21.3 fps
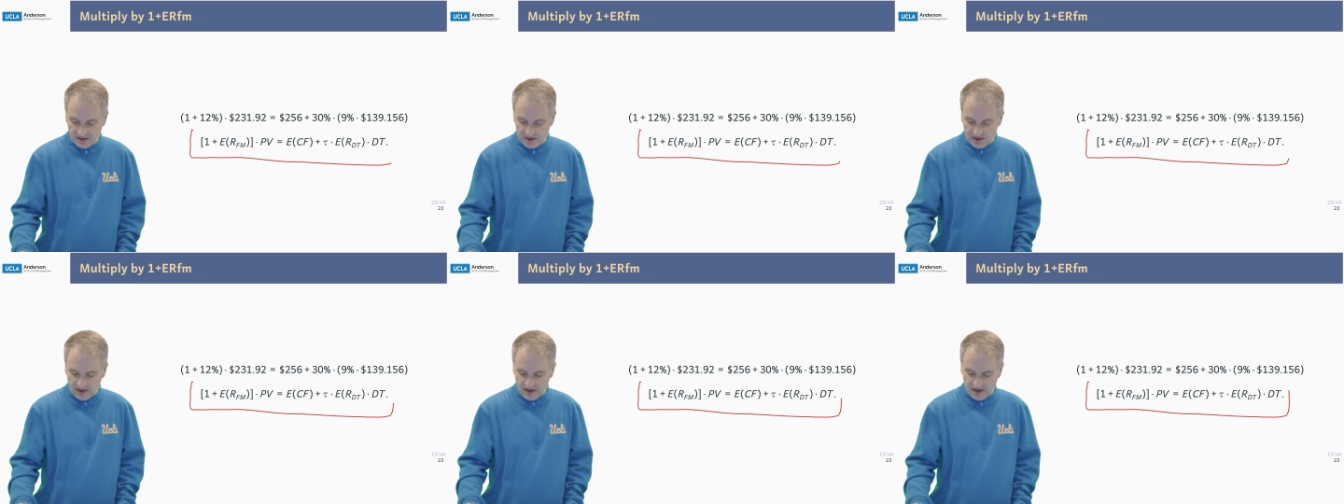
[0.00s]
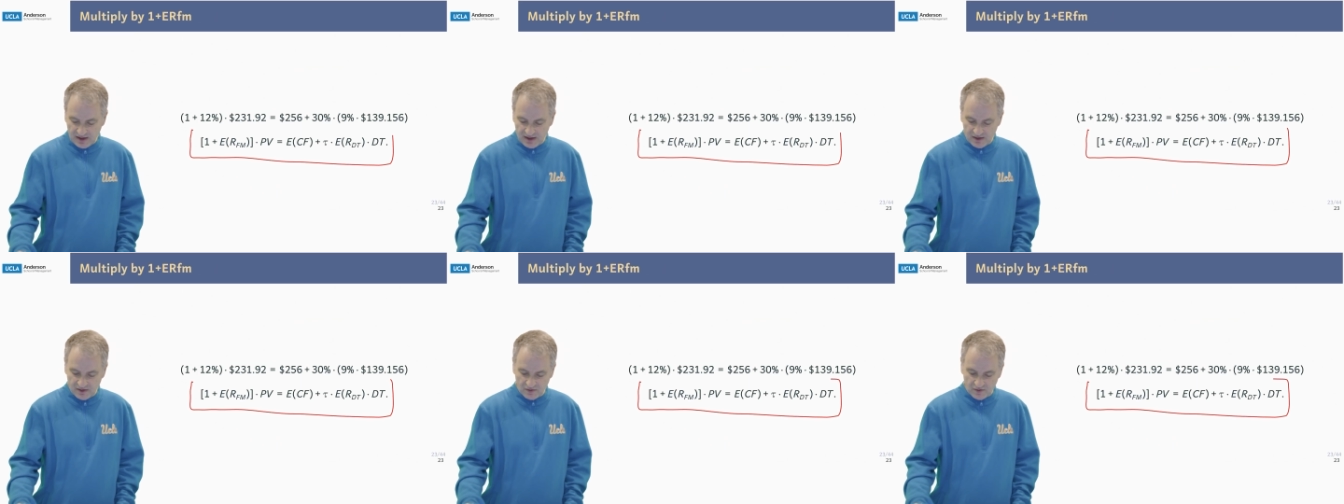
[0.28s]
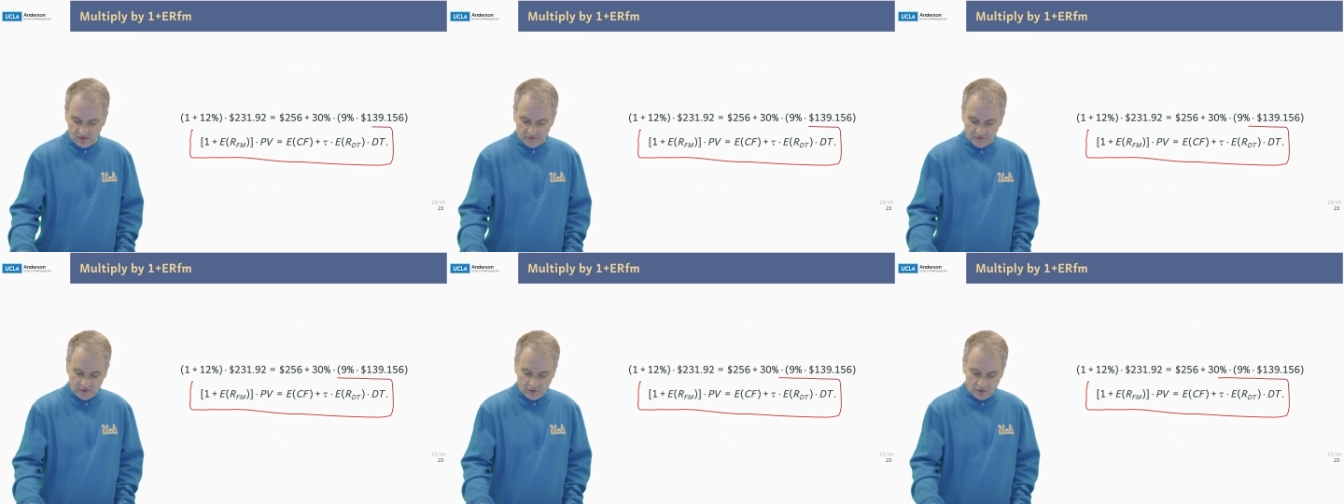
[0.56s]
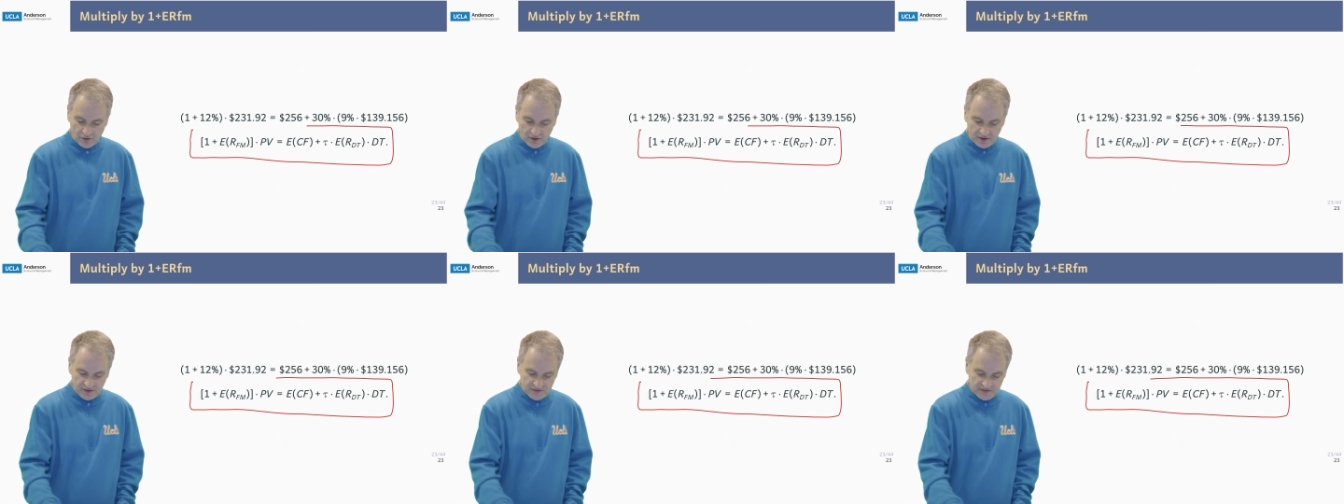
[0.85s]
And of
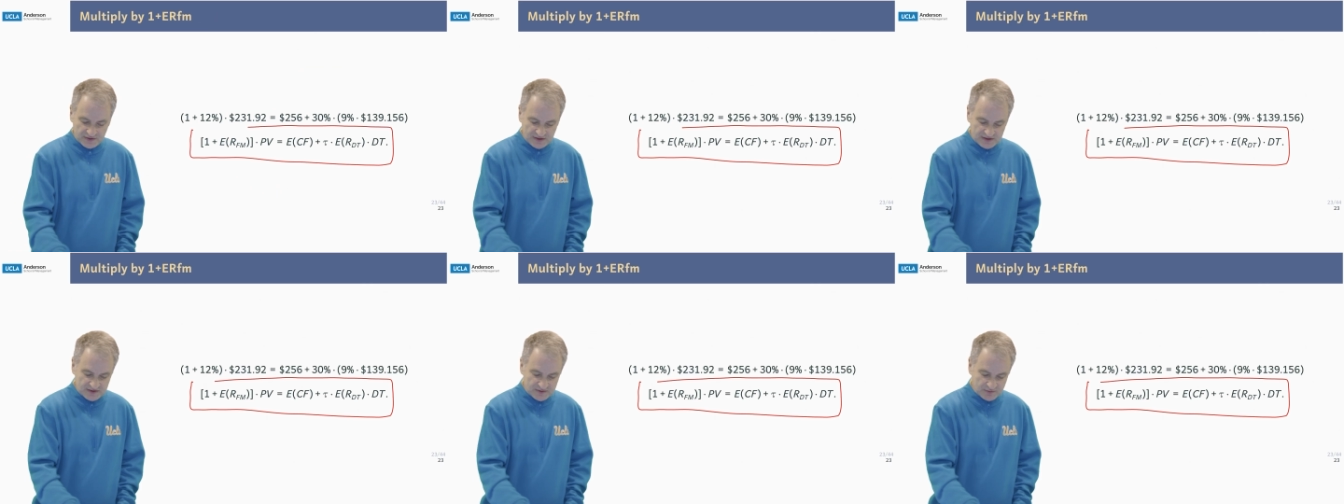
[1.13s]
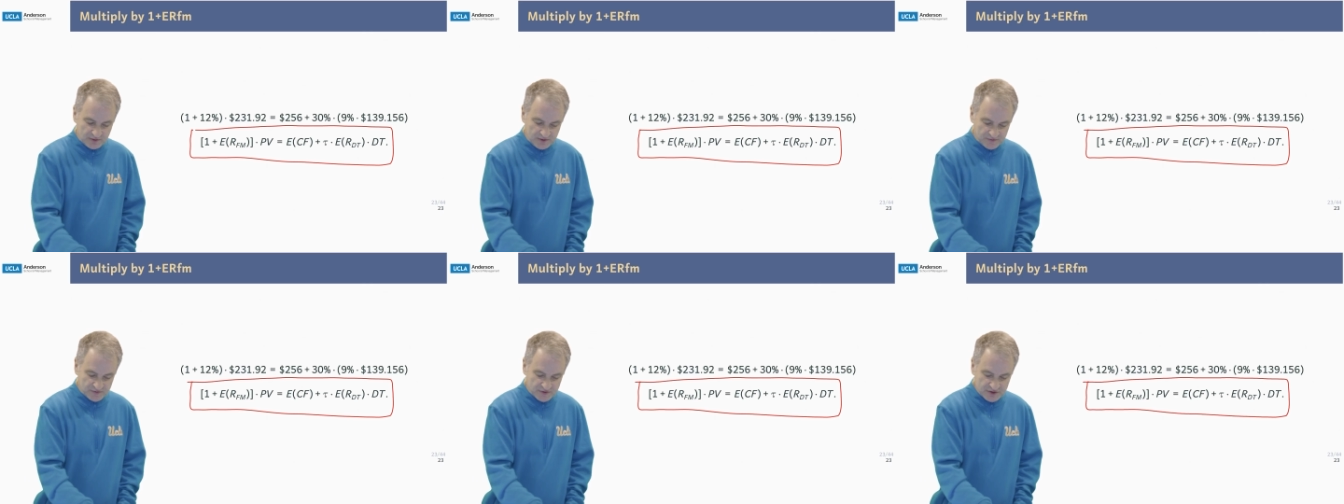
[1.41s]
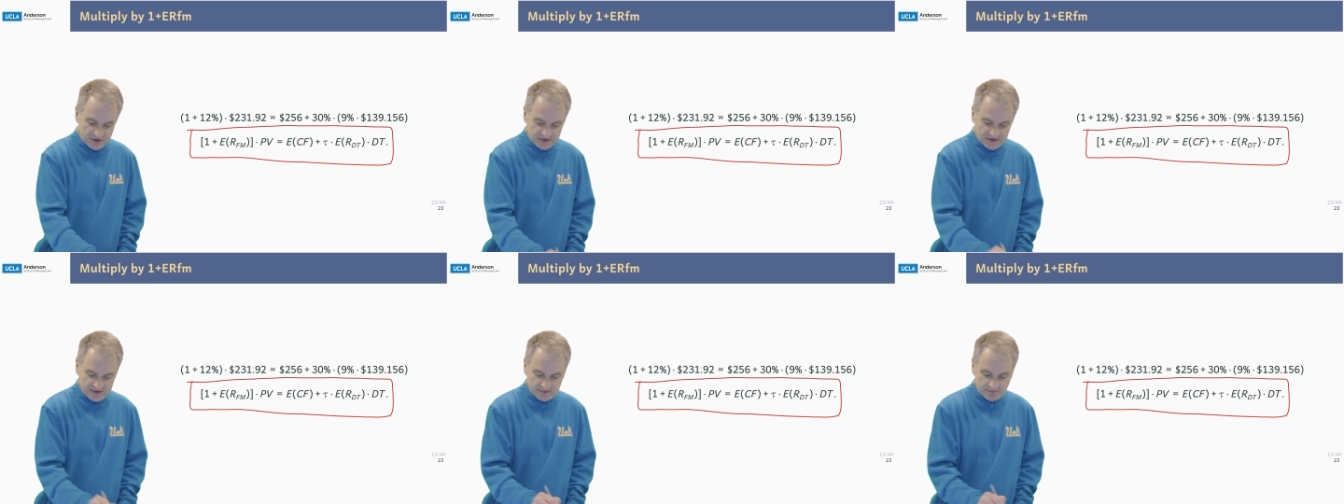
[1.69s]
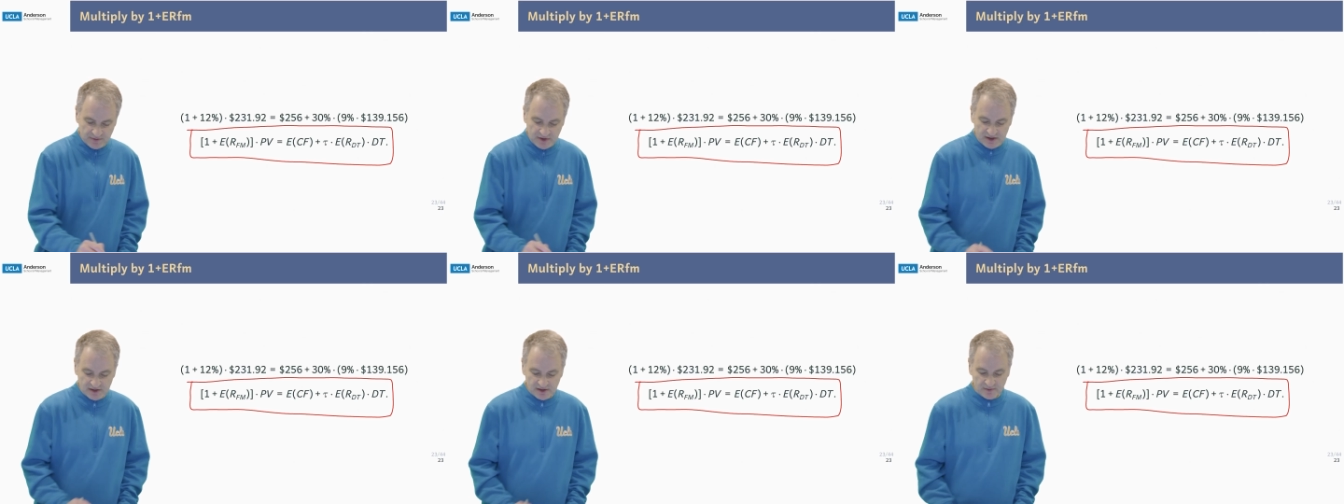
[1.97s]
course, since we've just
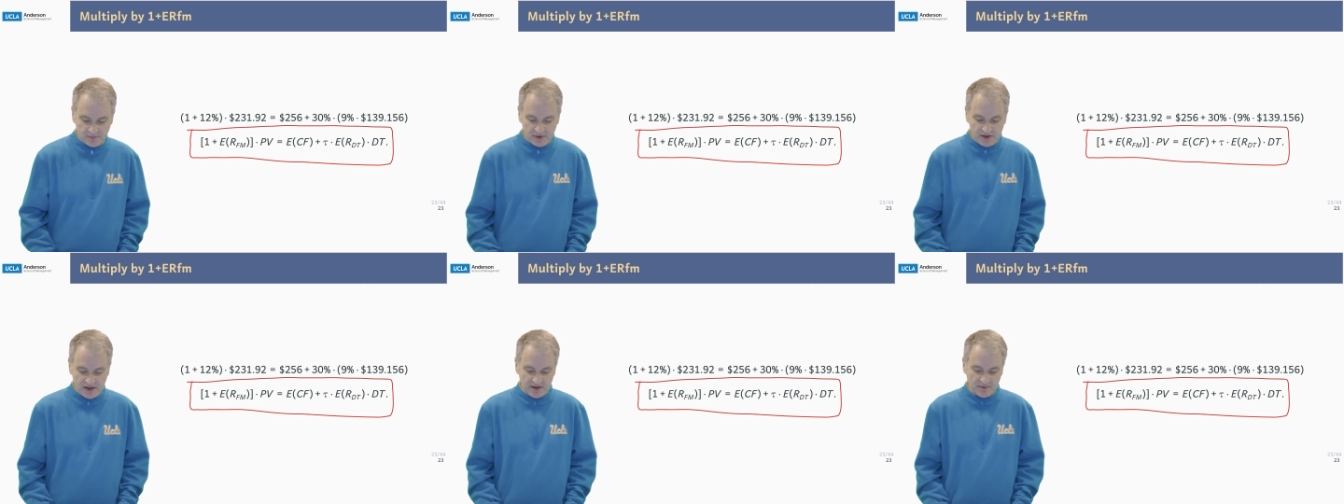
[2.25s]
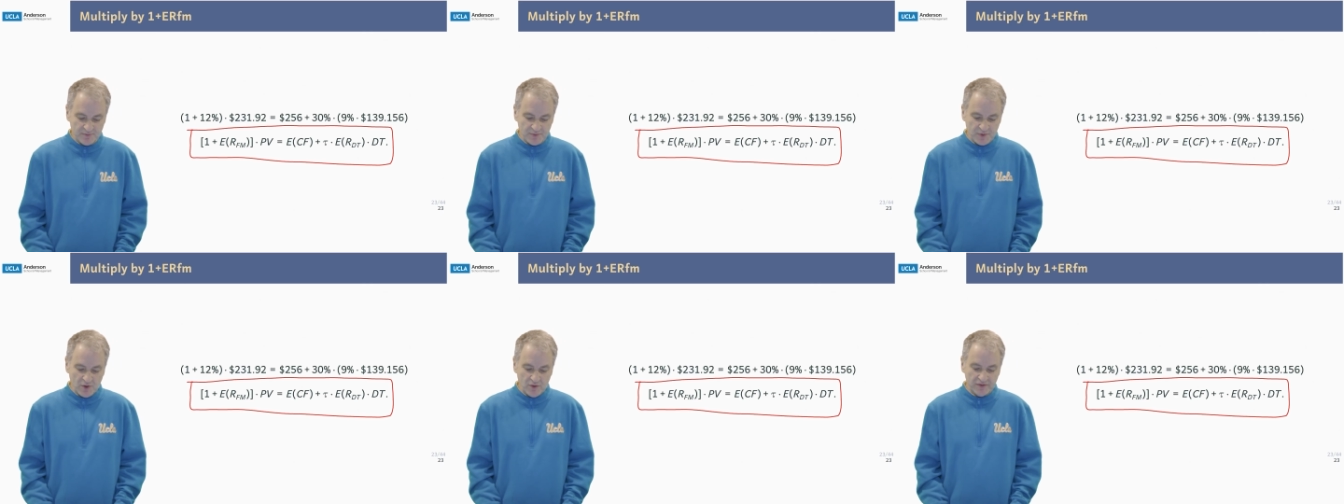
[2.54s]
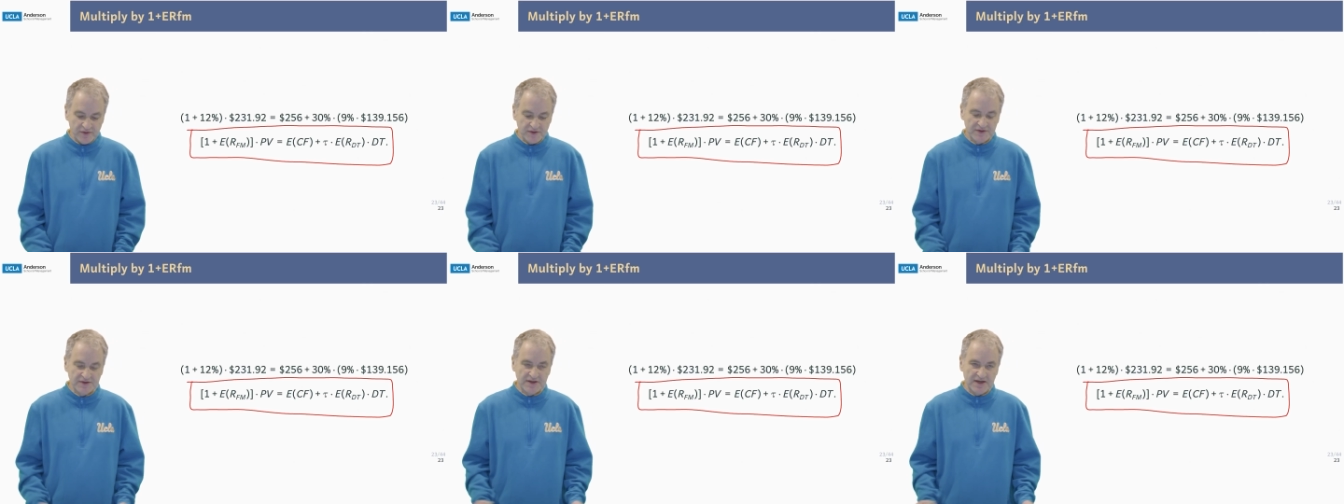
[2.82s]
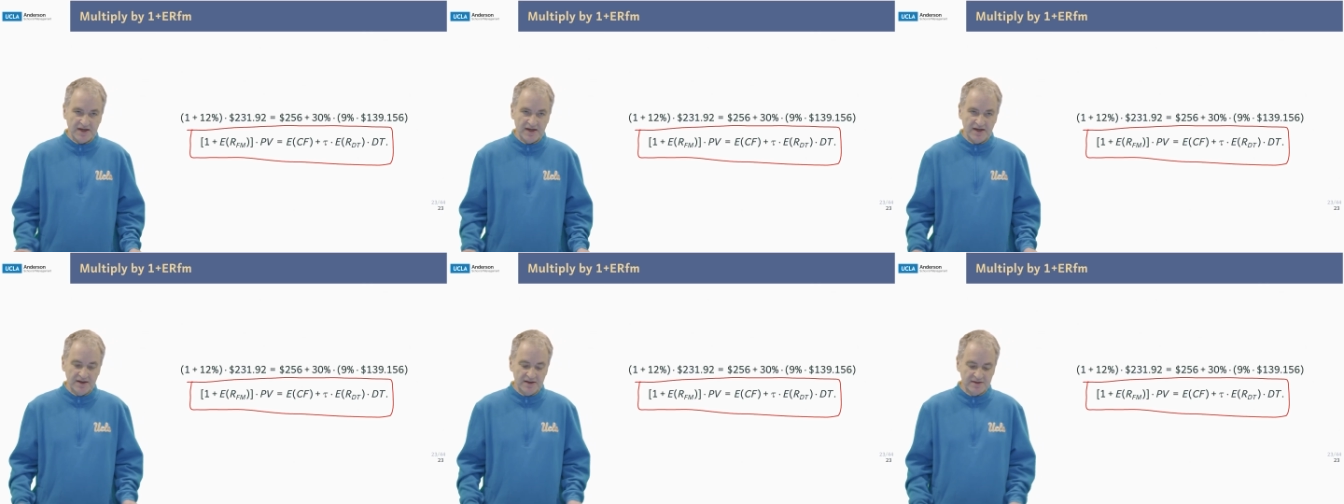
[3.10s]
multiplied both
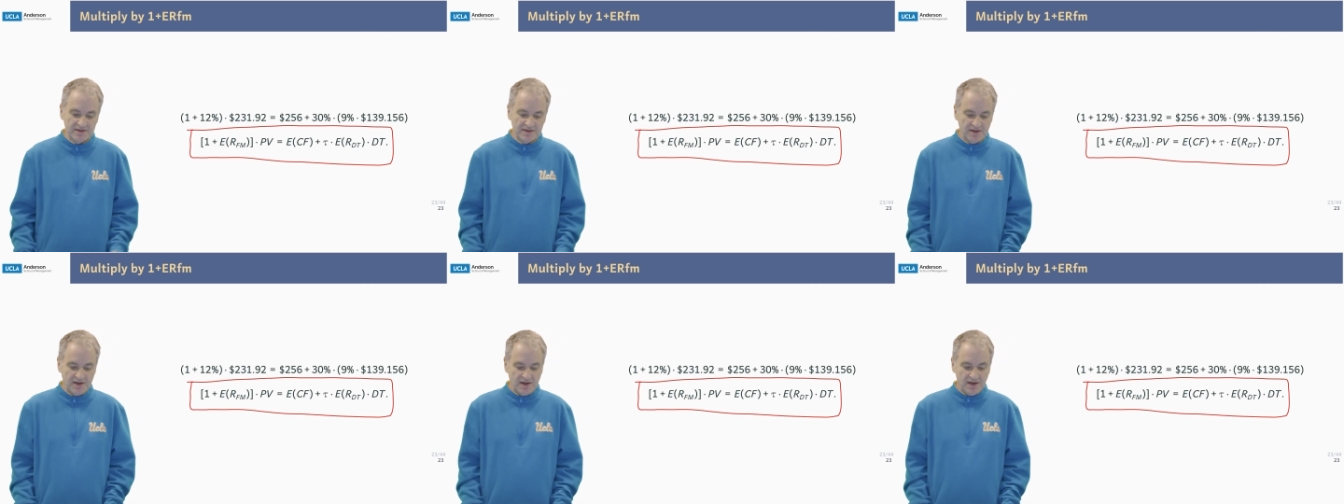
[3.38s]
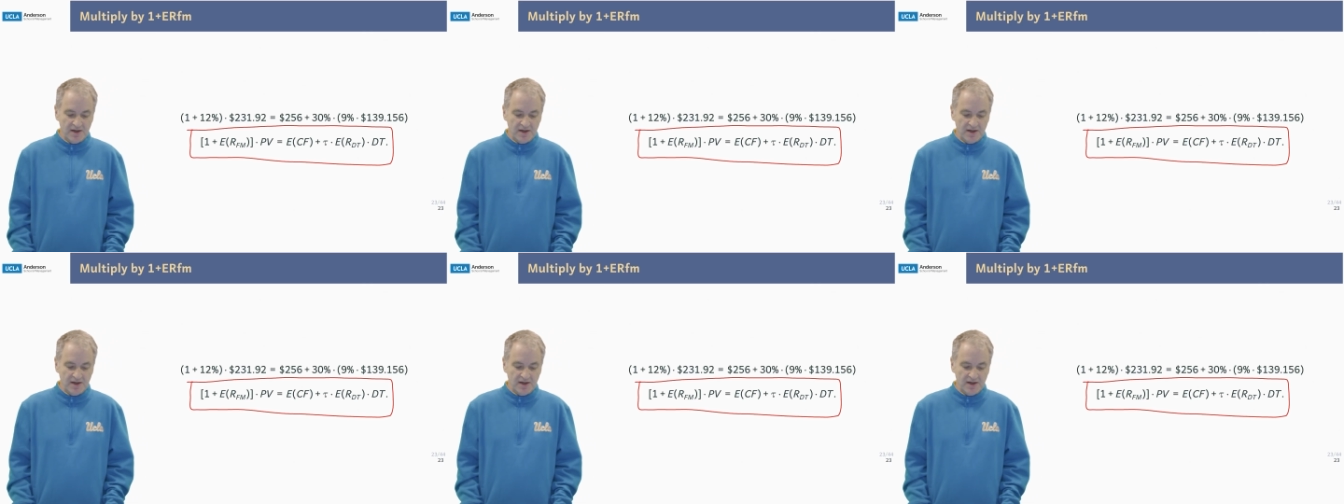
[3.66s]
sides